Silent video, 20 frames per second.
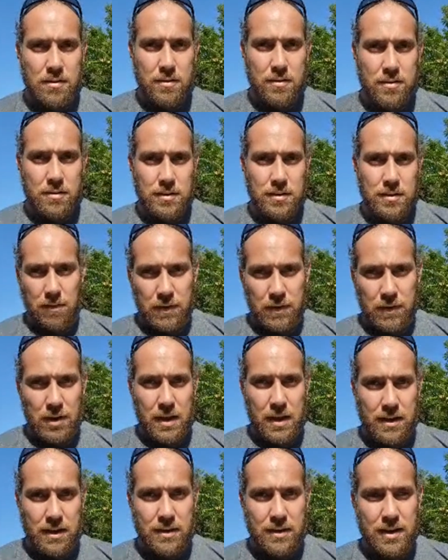They failed
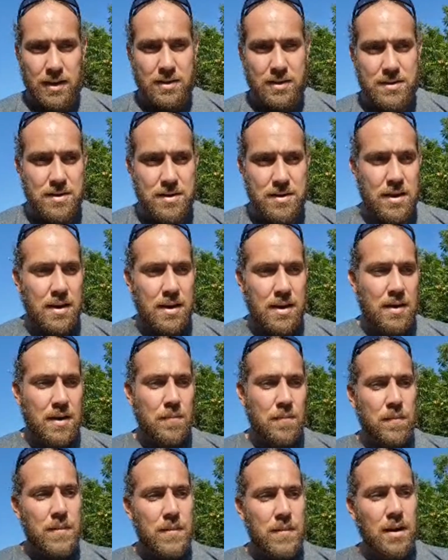that test.
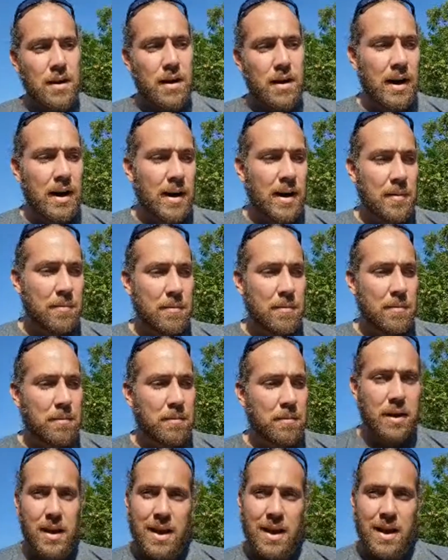But
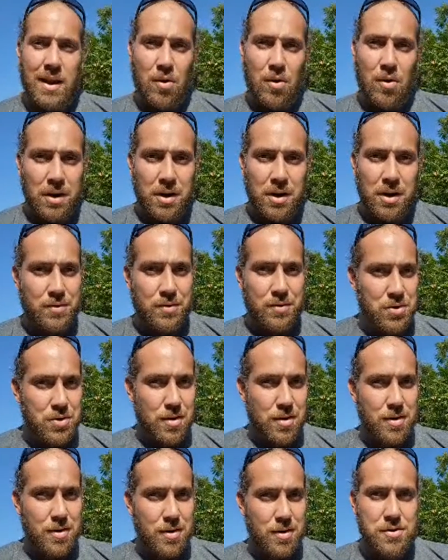again, nobody was
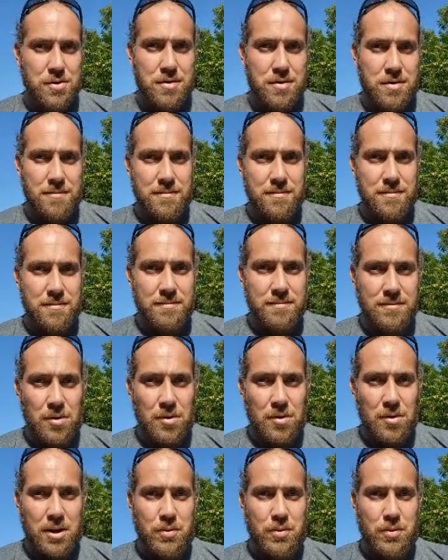charged.
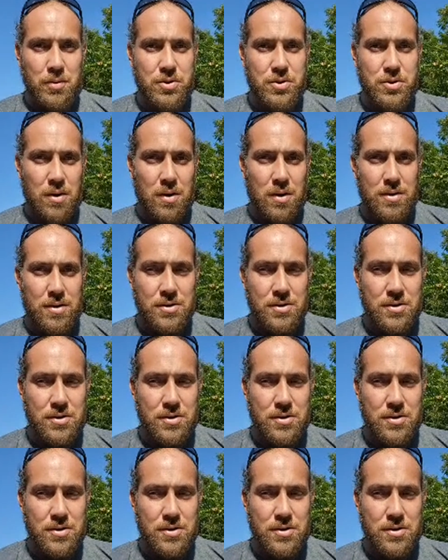Nobody was charged.